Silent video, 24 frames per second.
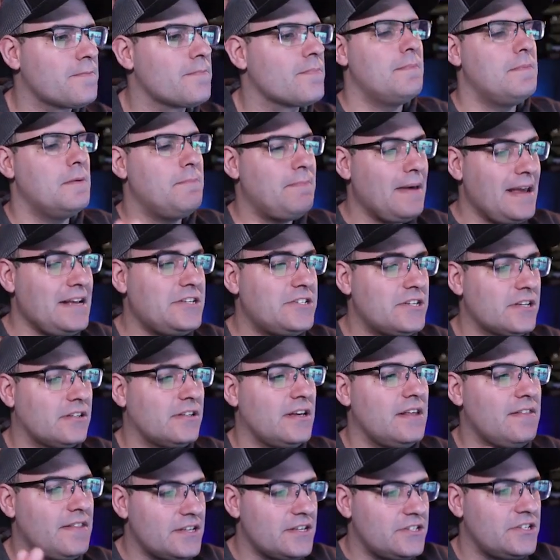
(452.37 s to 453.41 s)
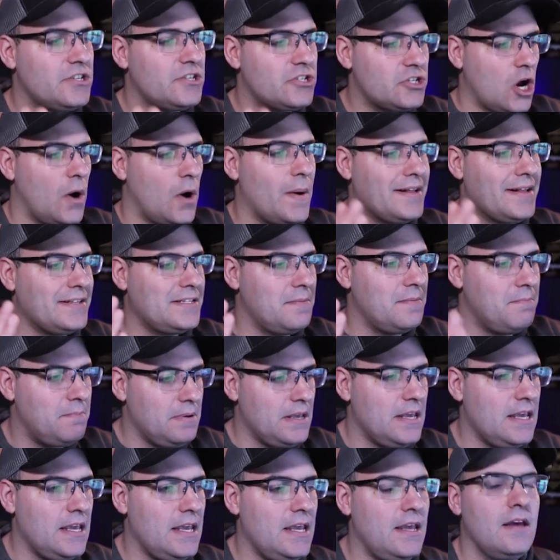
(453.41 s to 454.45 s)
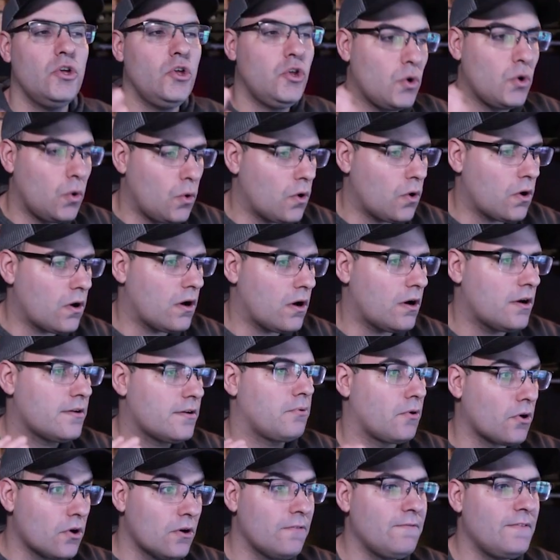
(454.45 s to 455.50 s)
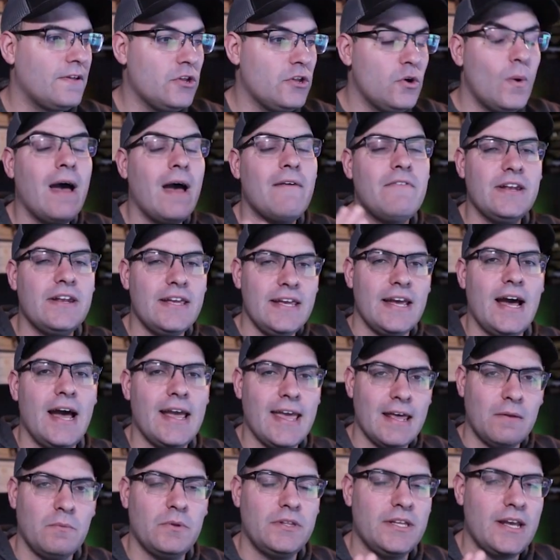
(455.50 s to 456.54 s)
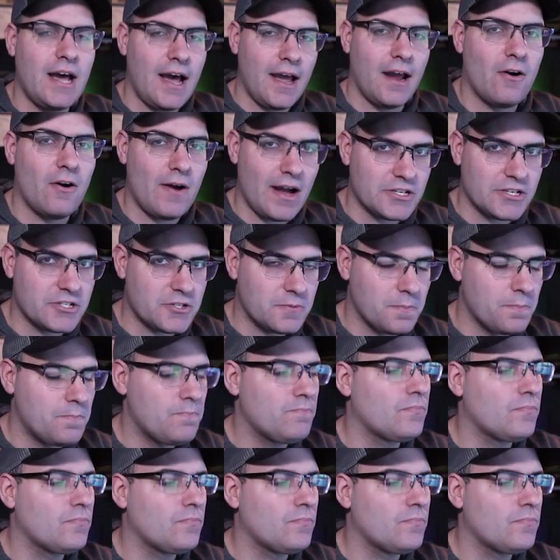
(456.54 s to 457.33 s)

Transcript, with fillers: but basically this is going to be your proof that you have an EIN with the IRS.